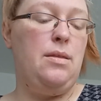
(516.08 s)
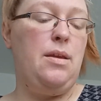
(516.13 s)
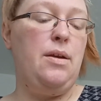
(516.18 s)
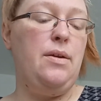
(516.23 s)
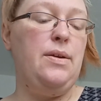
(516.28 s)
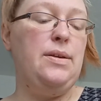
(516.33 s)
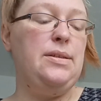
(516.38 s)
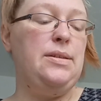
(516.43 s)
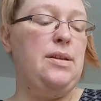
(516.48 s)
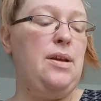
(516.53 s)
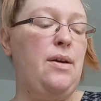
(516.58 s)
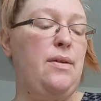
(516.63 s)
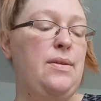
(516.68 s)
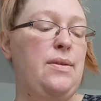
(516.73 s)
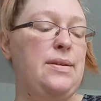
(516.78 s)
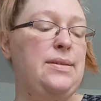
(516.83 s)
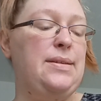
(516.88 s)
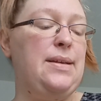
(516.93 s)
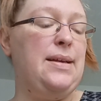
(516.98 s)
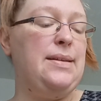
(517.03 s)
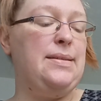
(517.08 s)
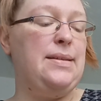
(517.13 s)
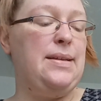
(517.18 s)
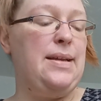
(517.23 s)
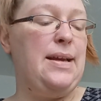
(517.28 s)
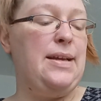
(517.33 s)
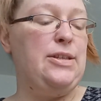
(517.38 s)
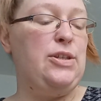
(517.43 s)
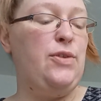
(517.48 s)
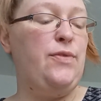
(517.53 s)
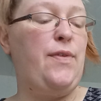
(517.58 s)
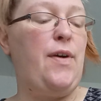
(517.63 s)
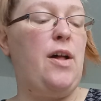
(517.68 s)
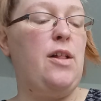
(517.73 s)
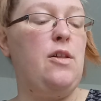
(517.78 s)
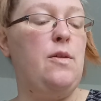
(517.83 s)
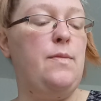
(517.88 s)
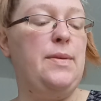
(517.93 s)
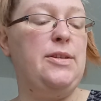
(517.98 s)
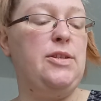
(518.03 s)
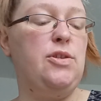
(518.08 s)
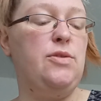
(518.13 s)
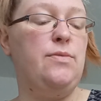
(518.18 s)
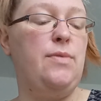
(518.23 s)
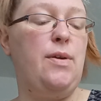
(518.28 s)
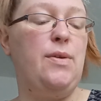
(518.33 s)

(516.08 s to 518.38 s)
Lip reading: There is no necessity to follow Mr.